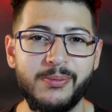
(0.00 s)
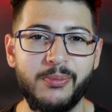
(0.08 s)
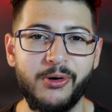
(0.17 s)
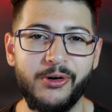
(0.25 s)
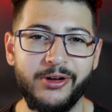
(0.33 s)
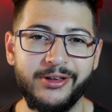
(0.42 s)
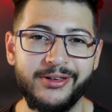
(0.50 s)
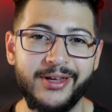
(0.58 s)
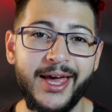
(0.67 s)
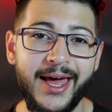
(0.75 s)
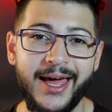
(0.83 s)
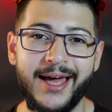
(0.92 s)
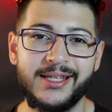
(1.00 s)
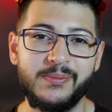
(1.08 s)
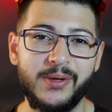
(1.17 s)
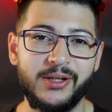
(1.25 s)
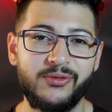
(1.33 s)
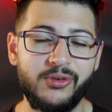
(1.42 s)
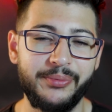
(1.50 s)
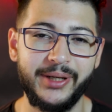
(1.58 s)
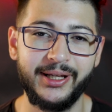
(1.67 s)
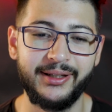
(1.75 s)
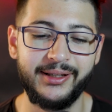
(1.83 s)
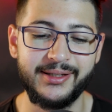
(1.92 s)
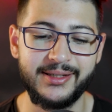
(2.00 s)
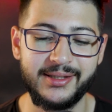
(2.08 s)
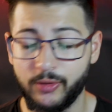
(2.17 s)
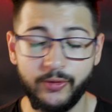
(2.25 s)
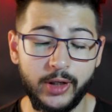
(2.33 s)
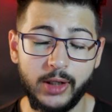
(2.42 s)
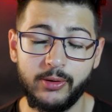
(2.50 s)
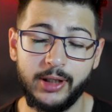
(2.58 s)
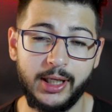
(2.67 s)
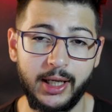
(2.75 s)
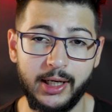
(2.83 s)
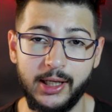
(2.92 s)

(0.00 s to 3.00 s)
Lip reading: important aspect for me at least. For video, the Canon